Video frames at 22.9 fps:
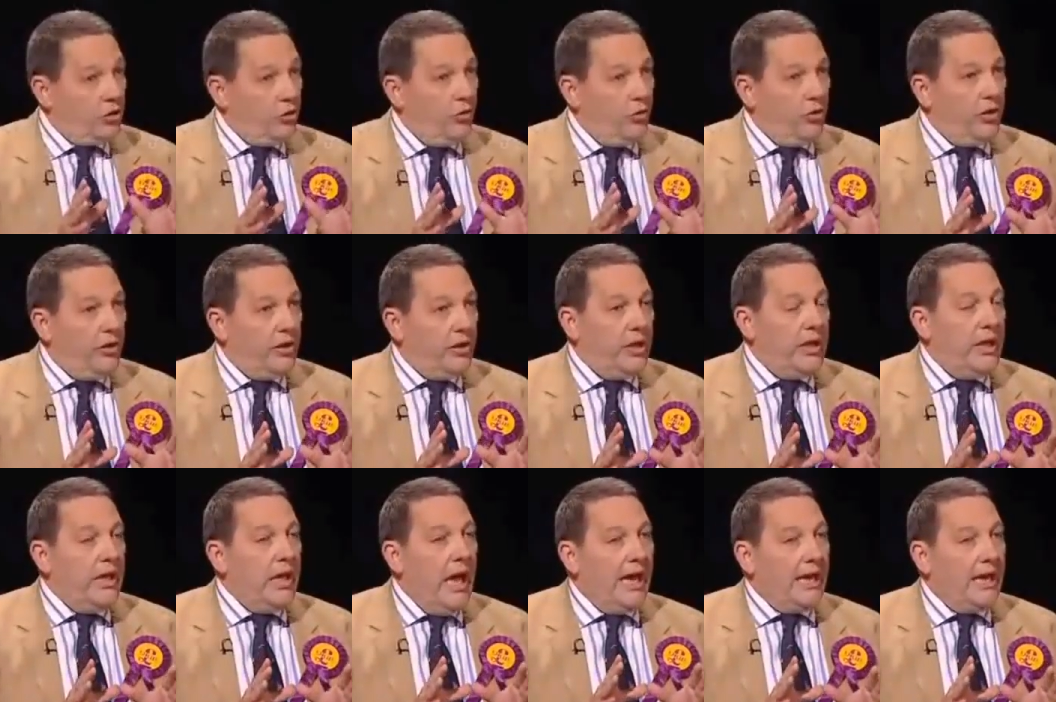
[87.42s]
sure that
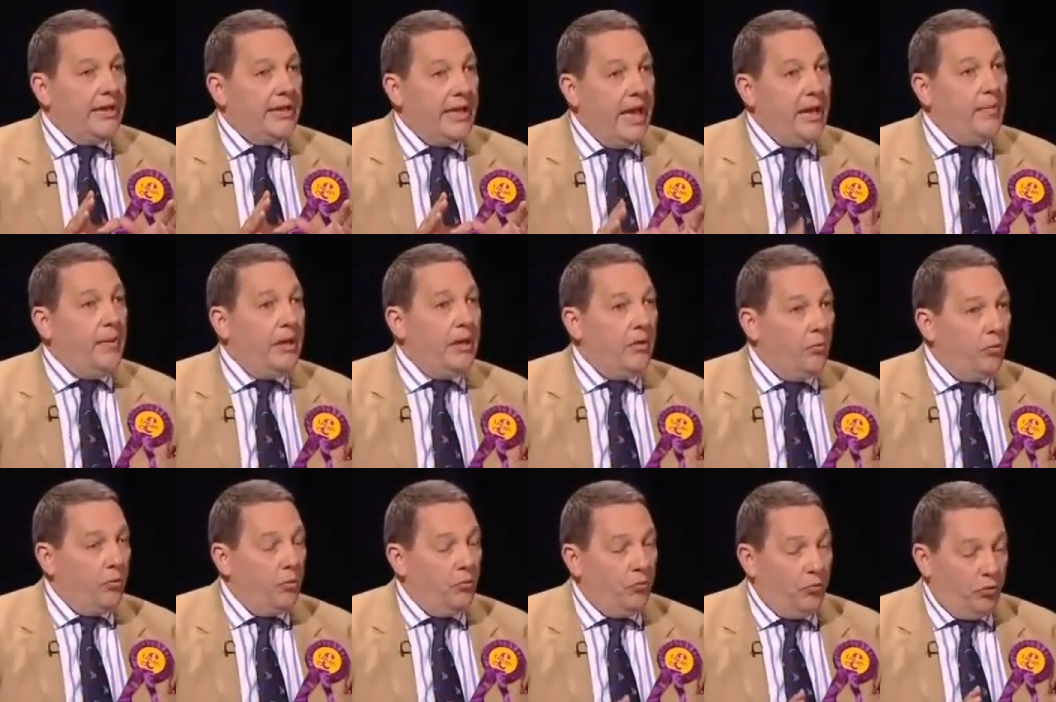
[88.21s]
the academic,
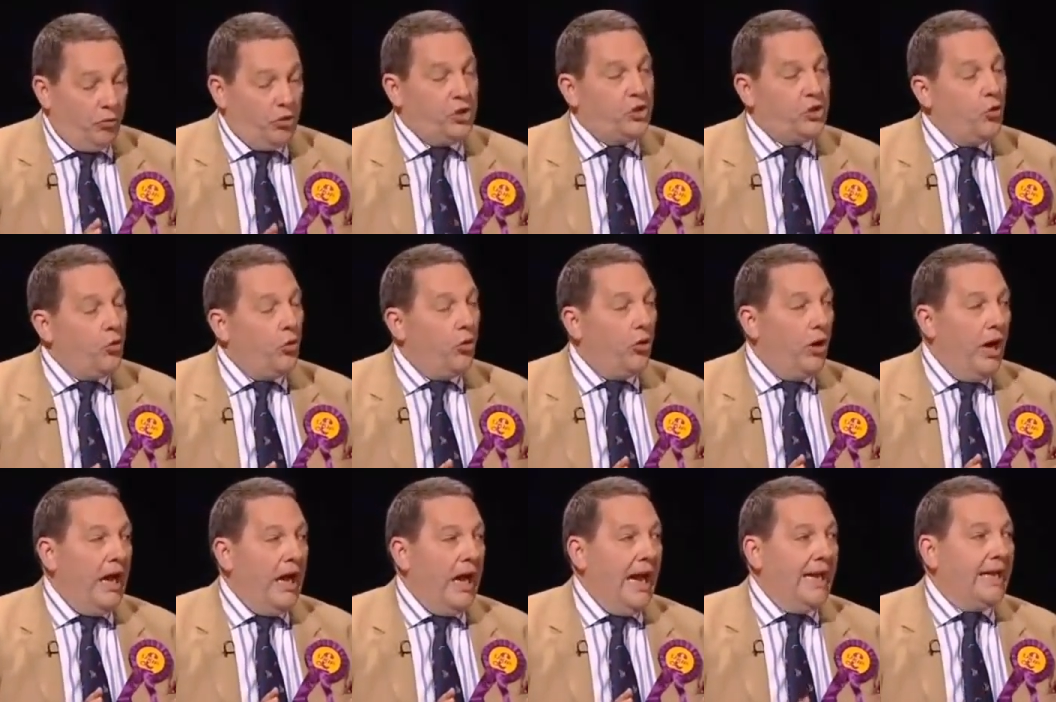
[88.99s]

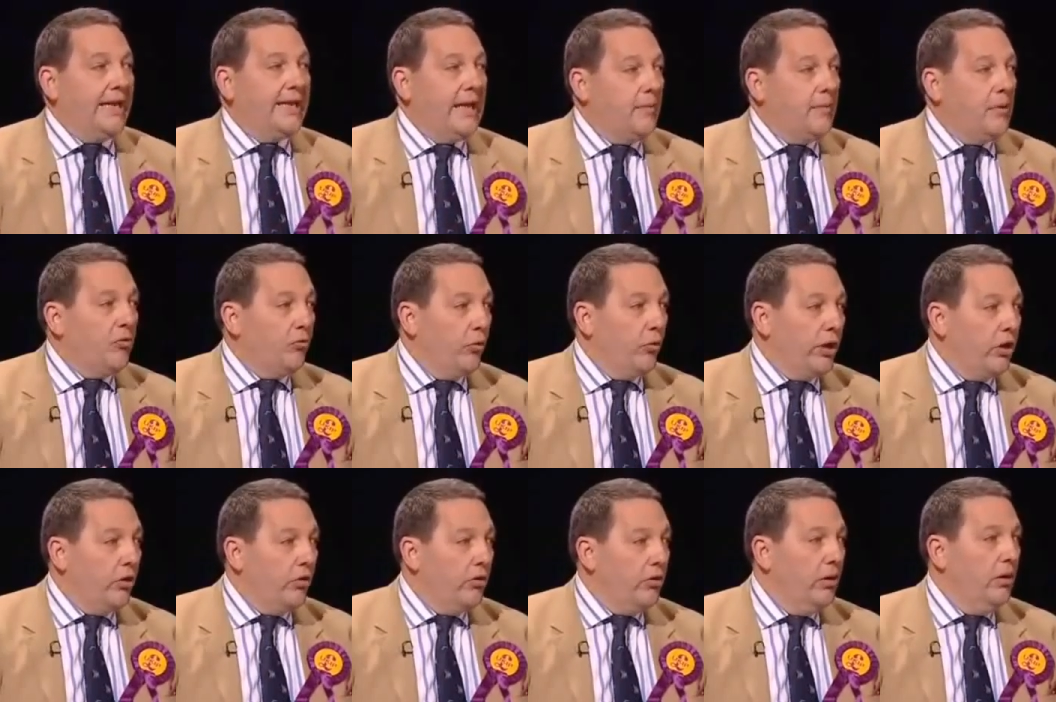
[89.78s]
restore academic
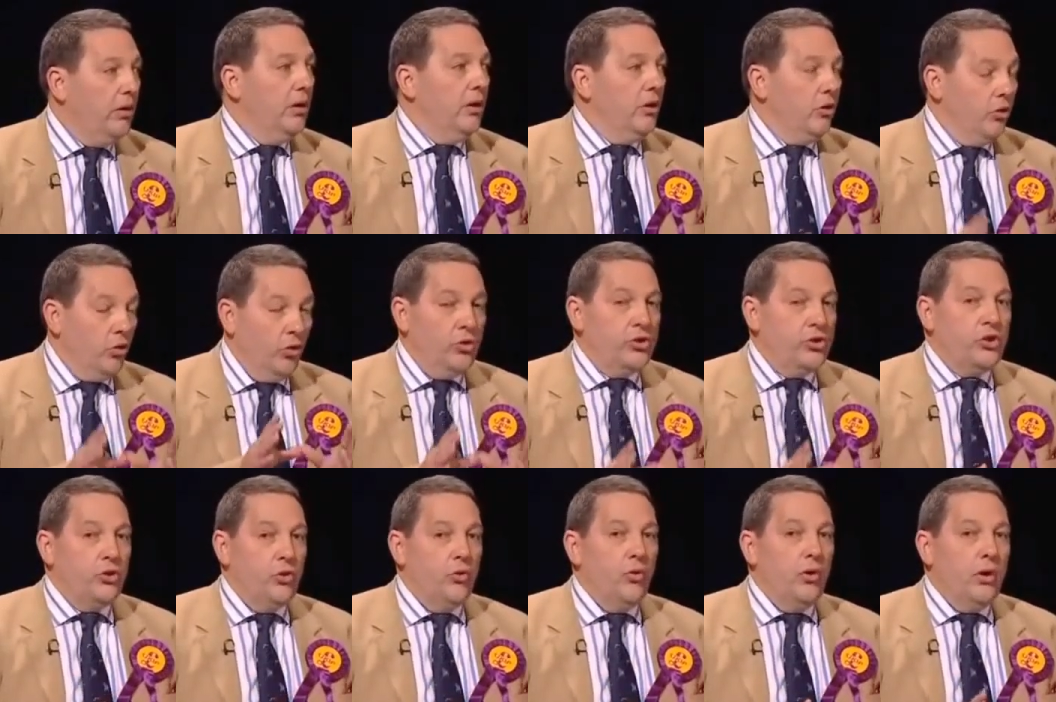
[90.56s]
rigour.
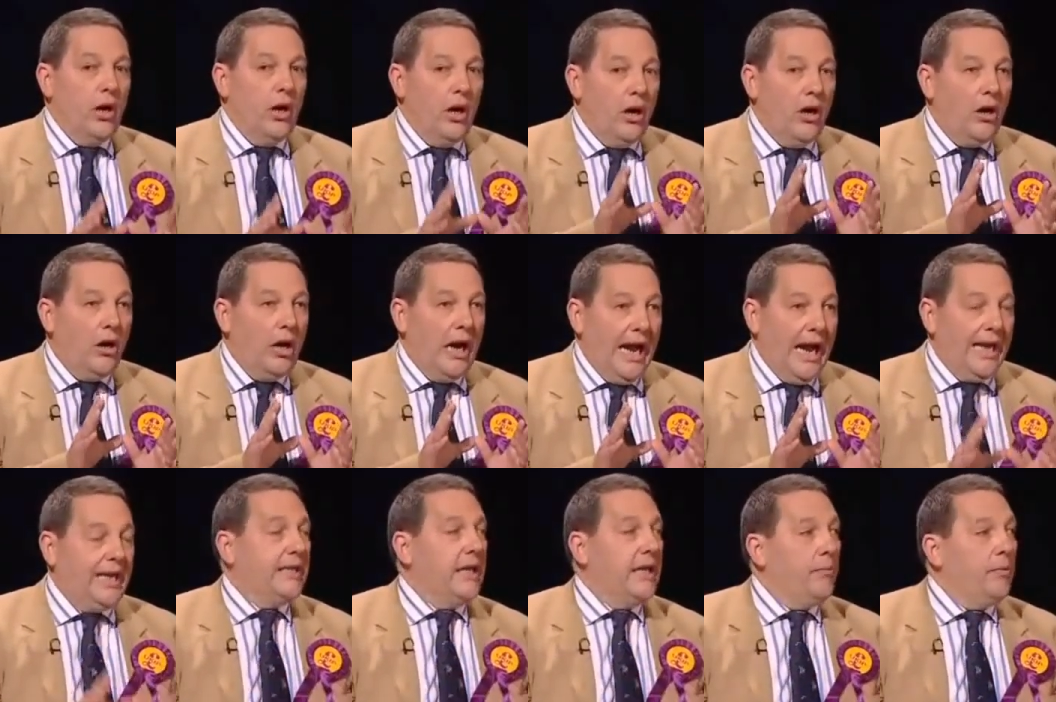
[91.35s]
Those who are
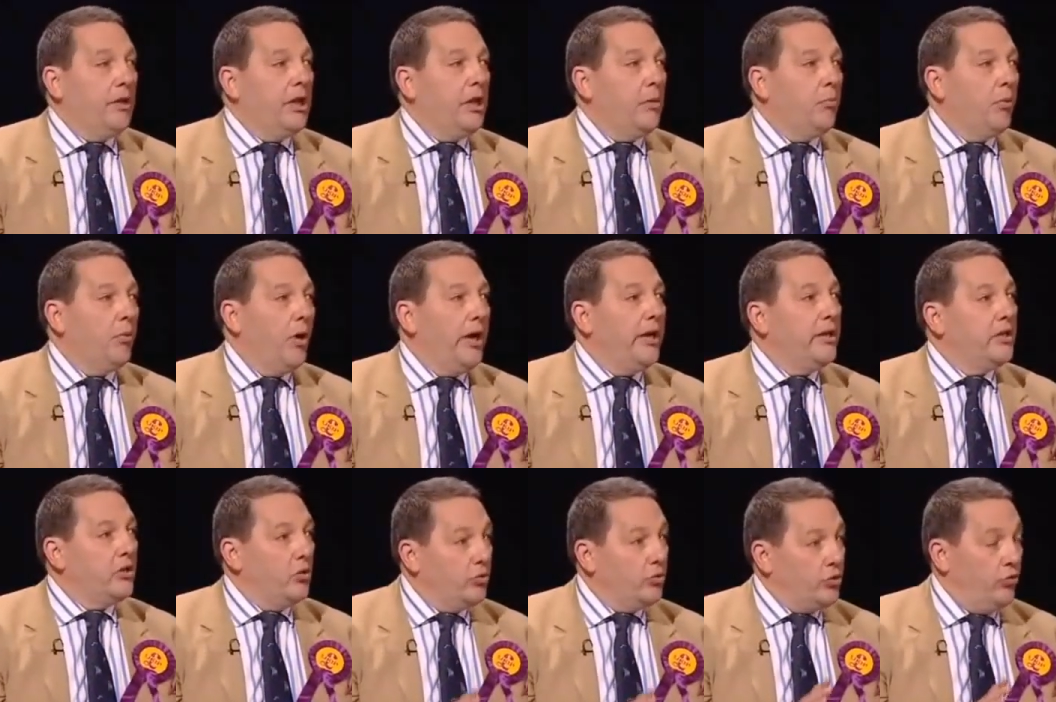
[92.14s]
academically
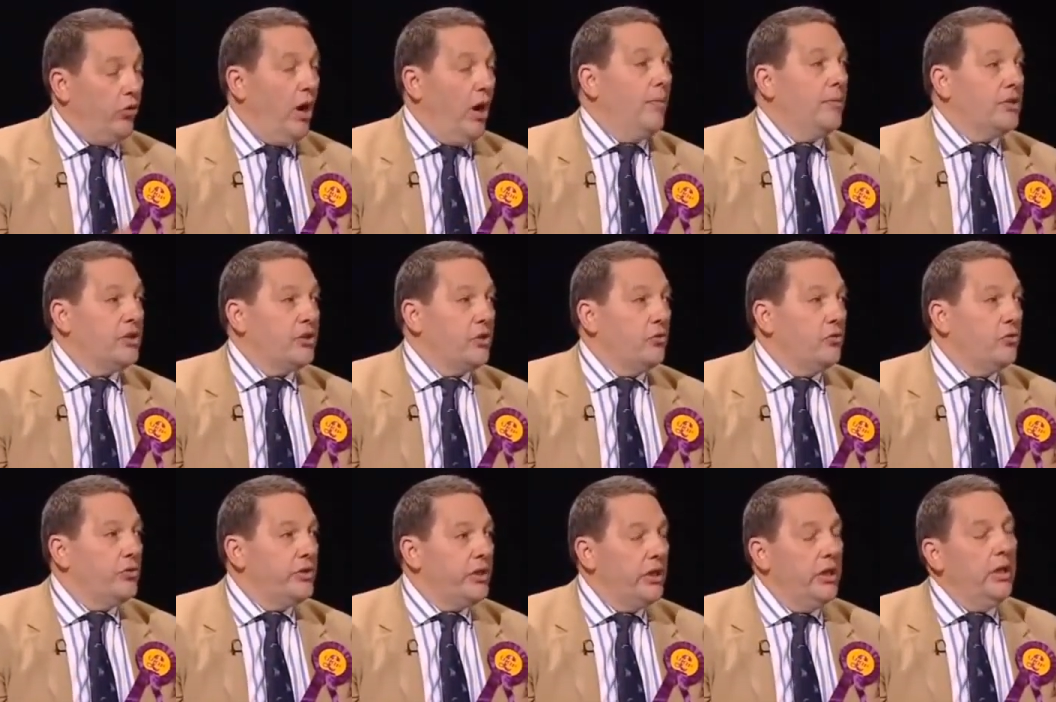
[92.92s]
bright go to grammar
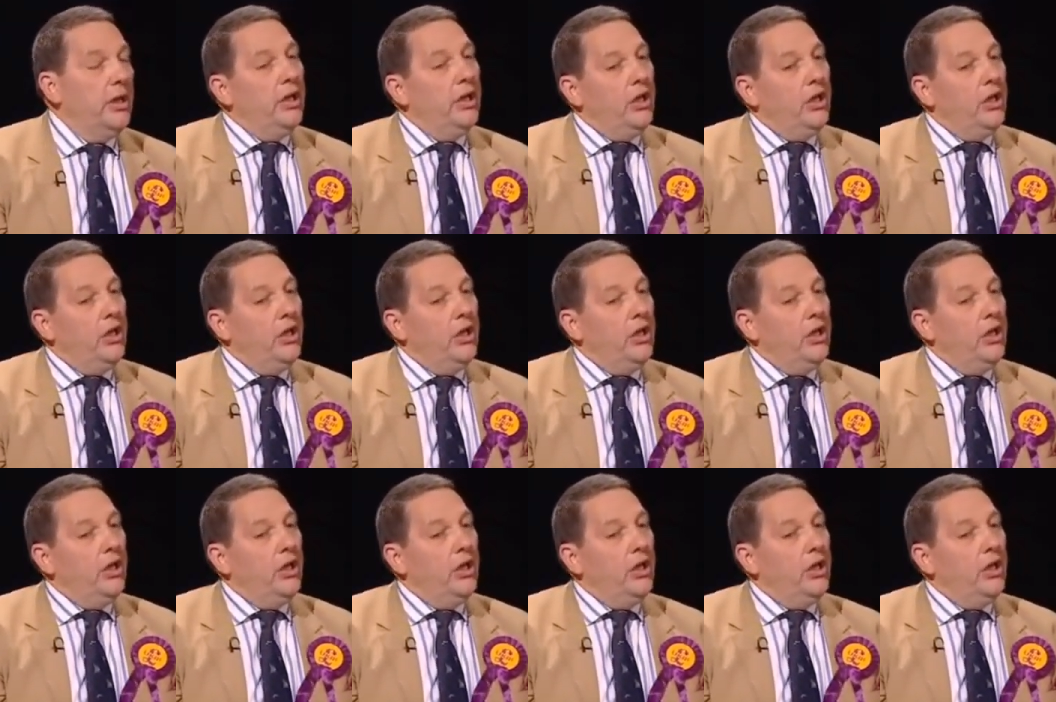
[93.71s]
schools.